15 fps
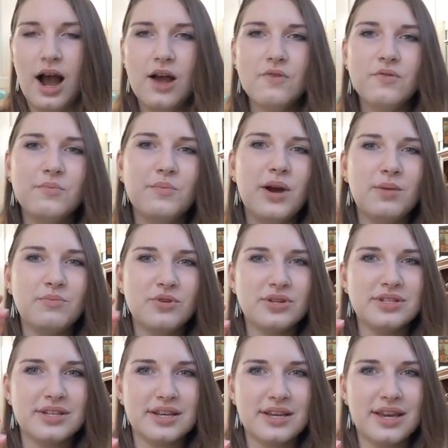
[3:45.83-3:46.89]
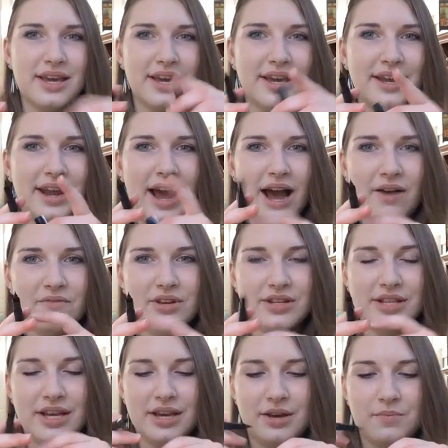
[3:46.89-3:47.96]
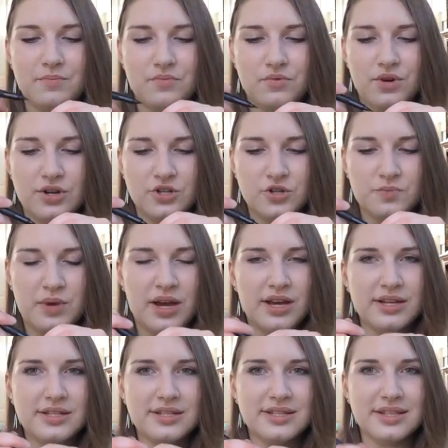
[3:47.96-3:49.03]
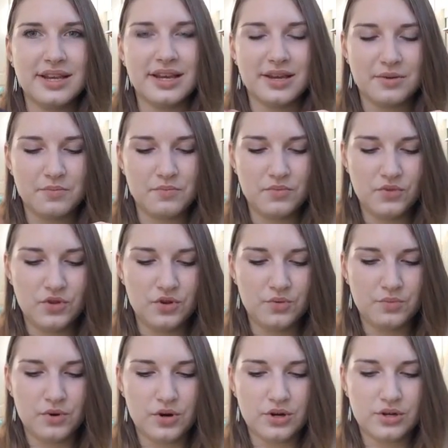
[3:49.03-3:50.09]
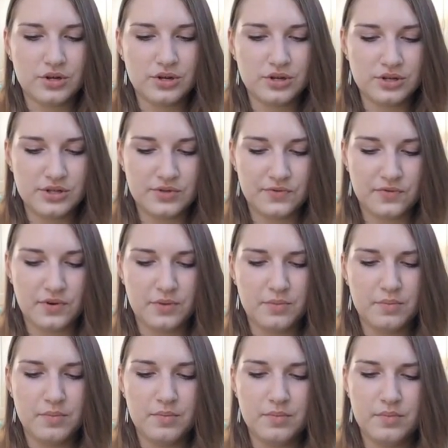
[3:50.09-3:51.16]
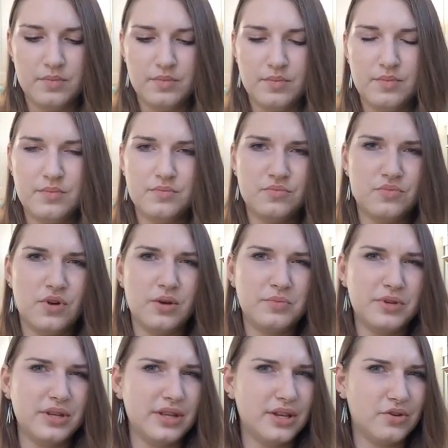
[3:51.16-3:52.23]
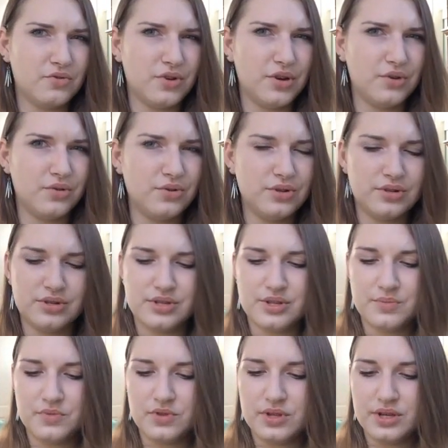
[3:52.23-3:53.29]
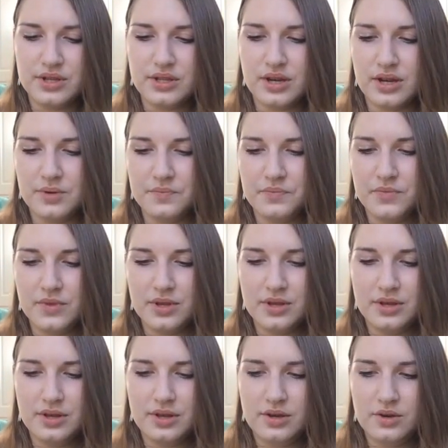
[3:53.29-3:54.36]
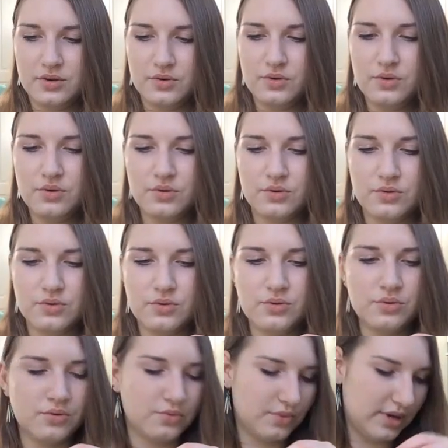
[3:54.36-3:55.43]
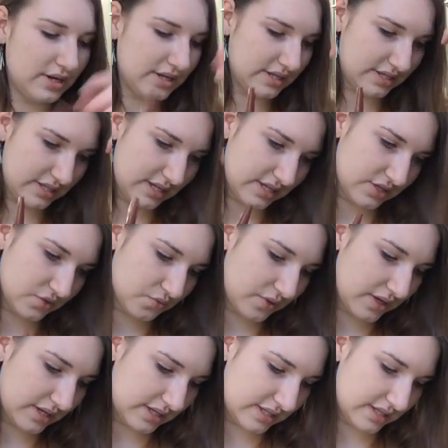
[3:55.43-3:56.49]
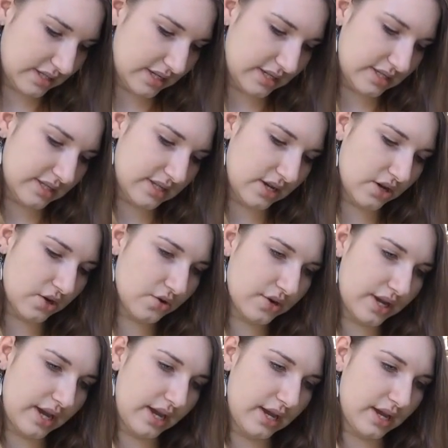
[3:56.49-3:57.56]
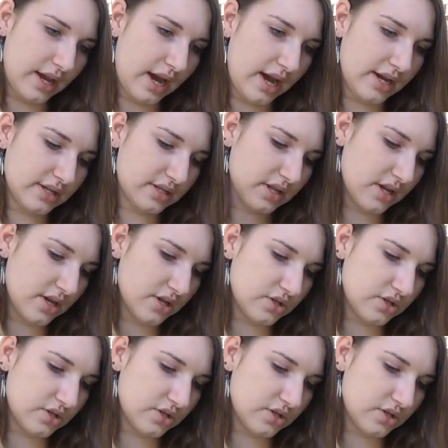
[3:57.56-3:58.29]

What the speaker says: I remember as a kid having like brush pens, like little markers from probably like Crayola or something like that. Ooh, what is this? What is this? Okay, guys.